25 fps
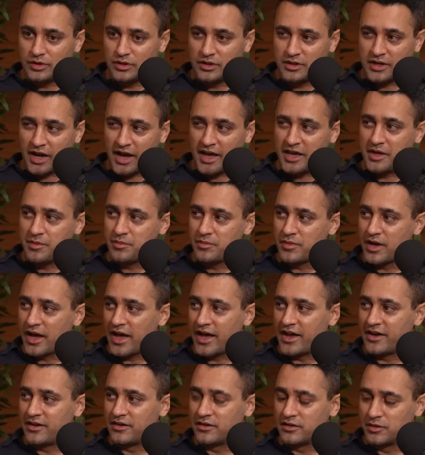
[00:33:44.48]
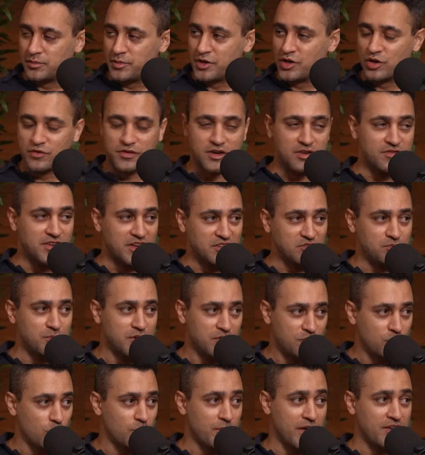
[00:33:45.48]
time and a bit of
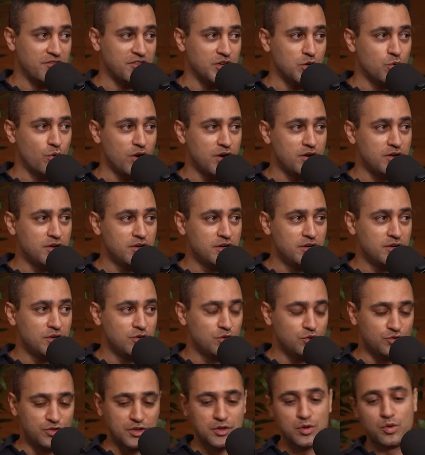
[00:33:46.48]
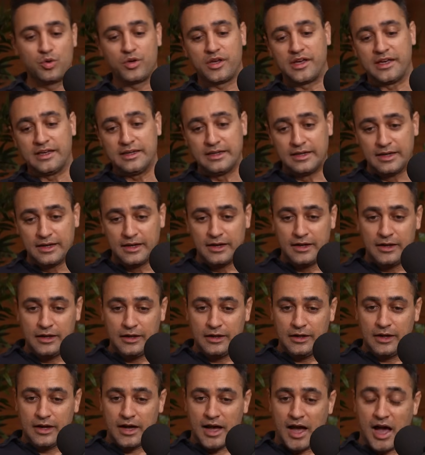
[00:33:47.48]
investment from everyone to say, okay,
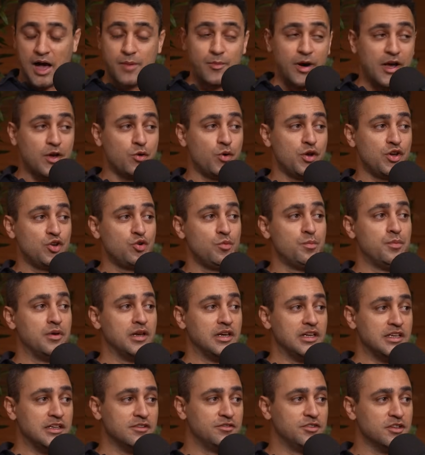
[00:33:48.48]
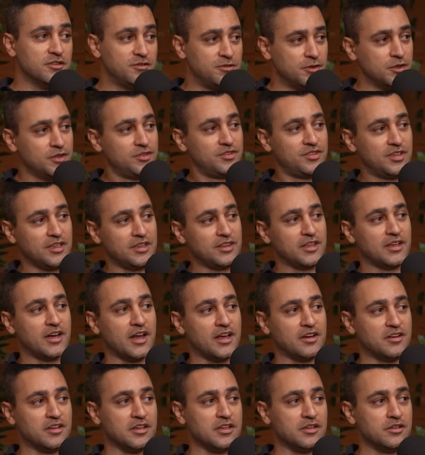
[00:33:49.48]
am I going to believe the first thing that
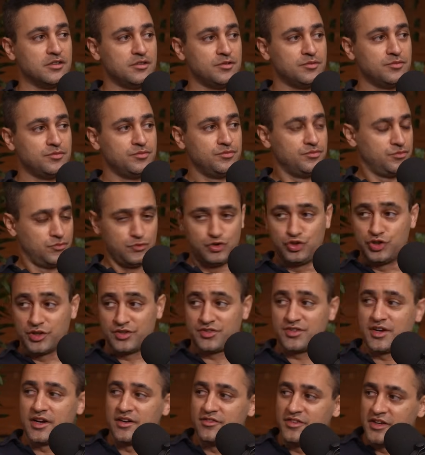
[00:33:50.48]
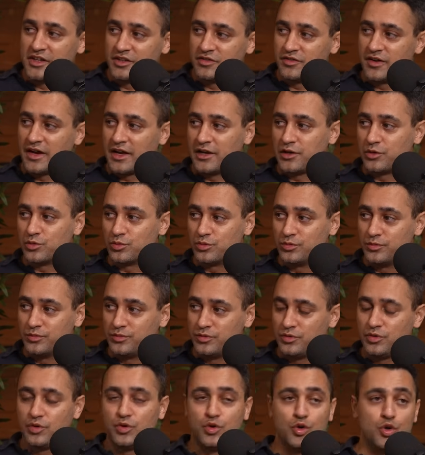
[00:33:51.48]
I read just at face value,
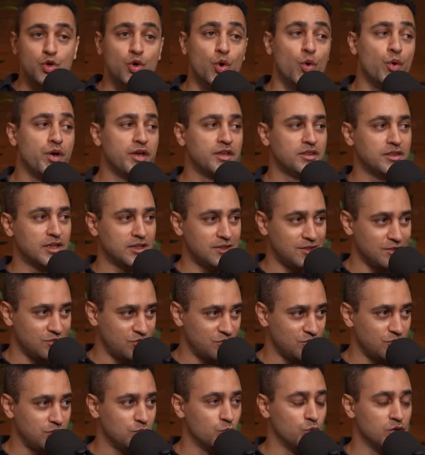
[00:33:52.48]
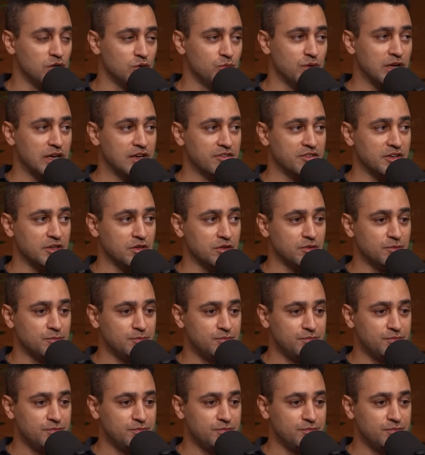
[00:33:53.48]
knowing that this is the world we live in?